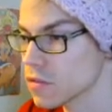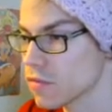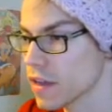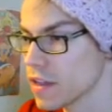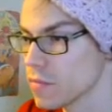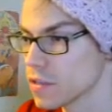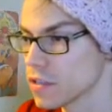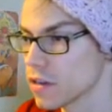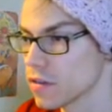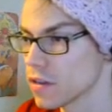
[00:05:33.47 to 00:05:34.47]
if I keep this
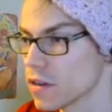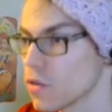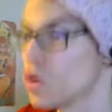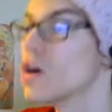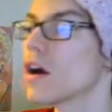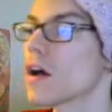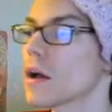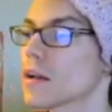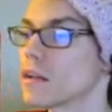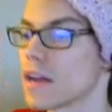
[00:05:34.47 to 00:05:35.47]
here and then I go, huh!
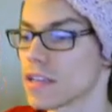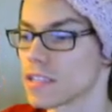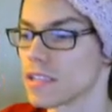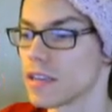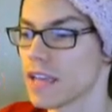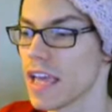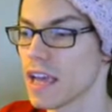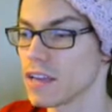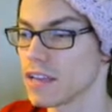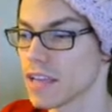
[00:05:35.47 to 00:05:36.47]
Nah, see, you
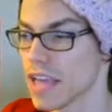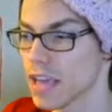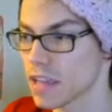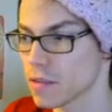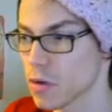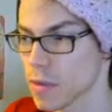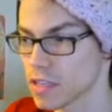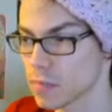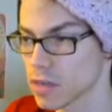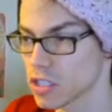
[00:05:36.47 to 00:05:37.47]
can't you can't get the
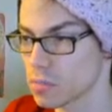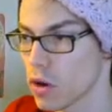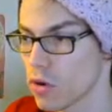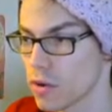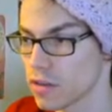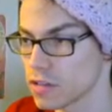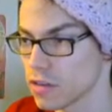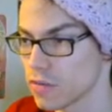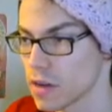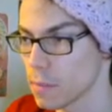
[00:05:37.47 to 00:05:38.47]
momentum by just pogoing
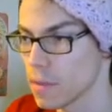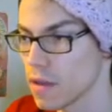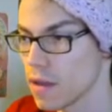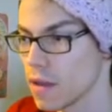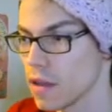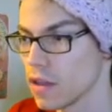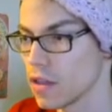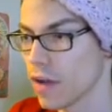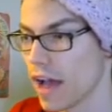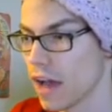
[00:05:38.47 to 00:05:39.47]
yourself up.
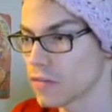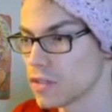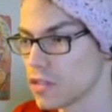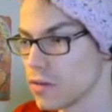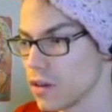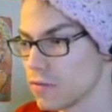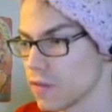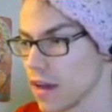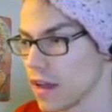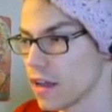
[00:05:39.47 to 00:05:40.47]
You have to do it
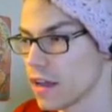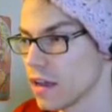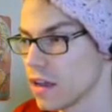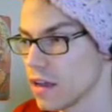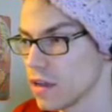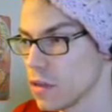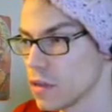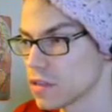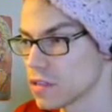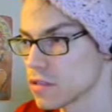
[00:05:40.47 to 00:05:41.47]
via
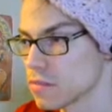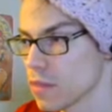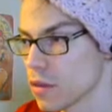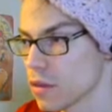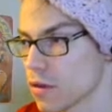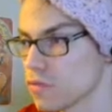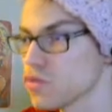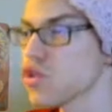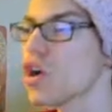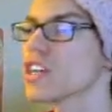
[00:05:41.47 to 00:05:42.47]
this method of
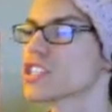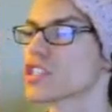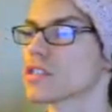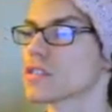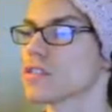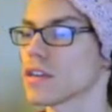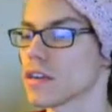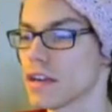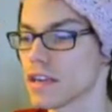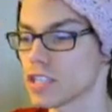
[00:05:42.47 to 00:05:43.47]
watch.
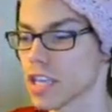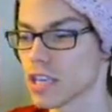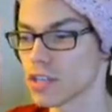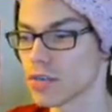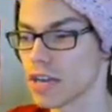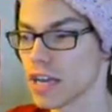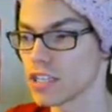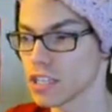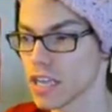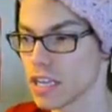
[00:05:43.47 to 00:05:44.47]
And I just can't do it. I
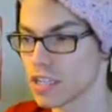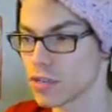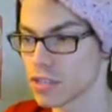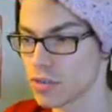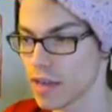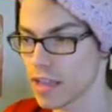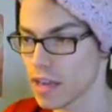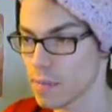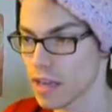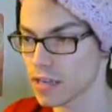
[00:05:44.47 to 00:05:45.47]
just can't do it. So I got
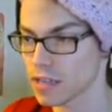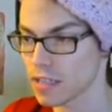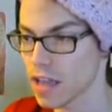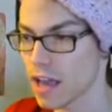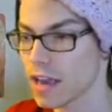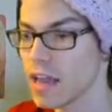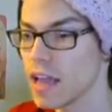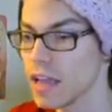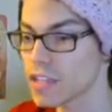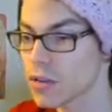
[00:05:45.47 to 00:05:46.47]
to get back to the slide.
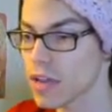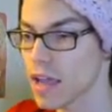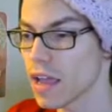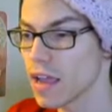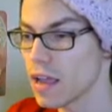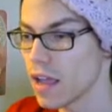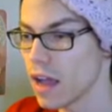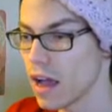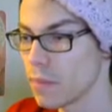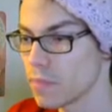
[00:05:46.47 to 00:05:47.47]
It's okay.
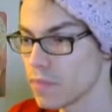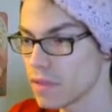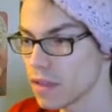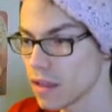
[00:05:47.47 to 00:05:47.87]
Um,